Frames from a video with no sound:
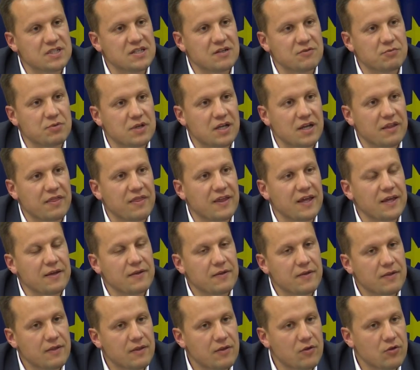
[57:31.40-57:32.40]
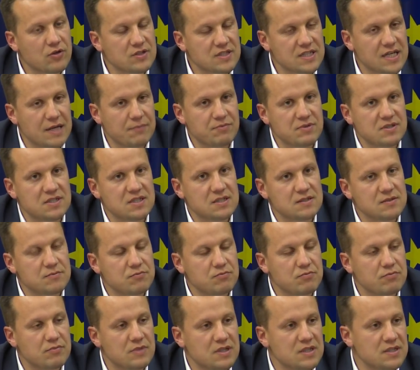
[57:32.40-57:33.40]
myself, but I think your
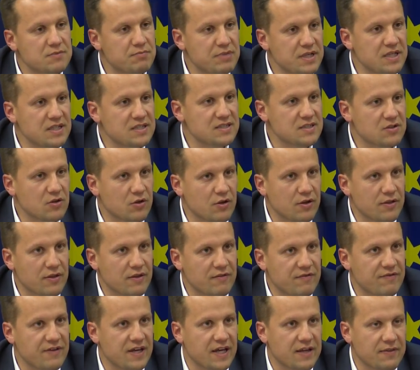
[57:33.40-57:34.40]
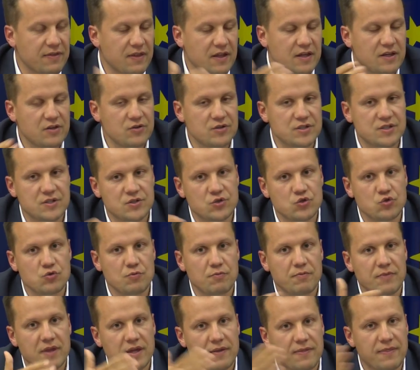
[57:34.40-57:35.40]
skepticism is based on the fact that you
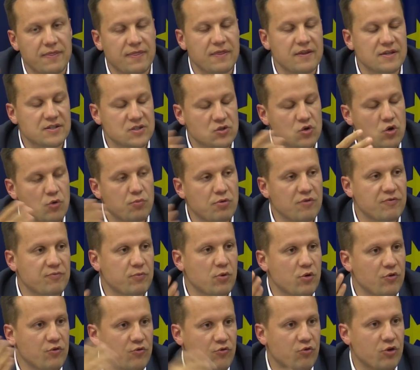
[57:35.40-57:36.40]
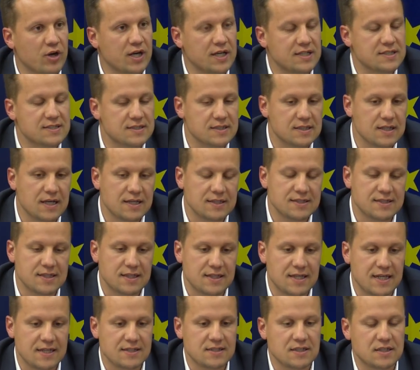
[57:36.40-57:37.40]
assume that the scope of both rights is
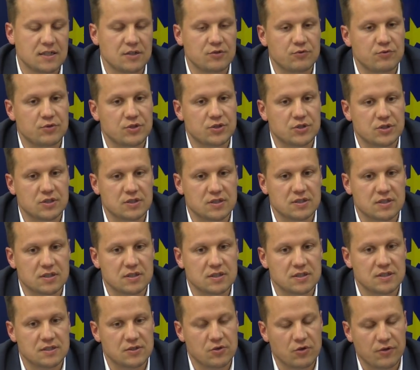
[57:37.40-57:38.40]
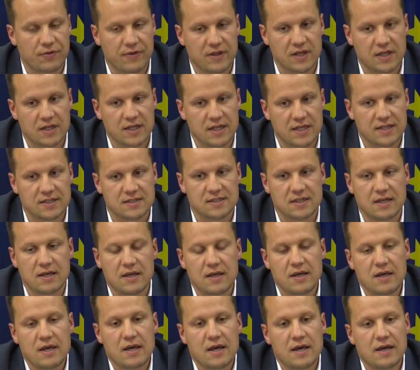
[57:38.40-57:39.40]
identical, which is not the case,
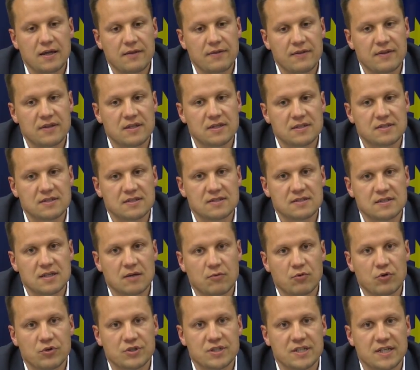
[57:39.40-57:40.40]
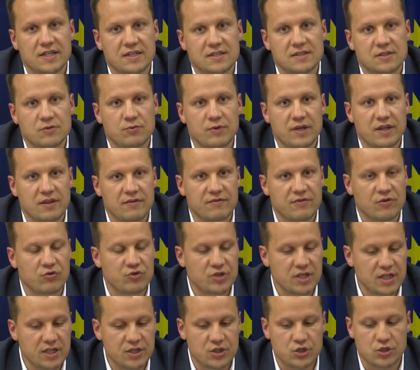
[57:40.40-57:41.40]
and this somewhat takes away the
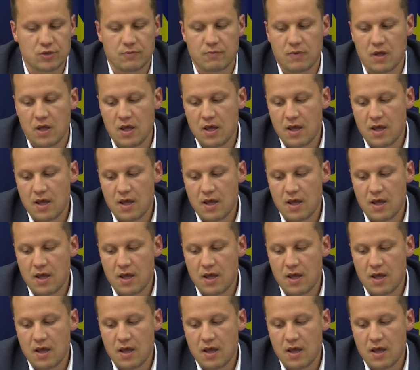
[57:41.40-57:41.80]
foundation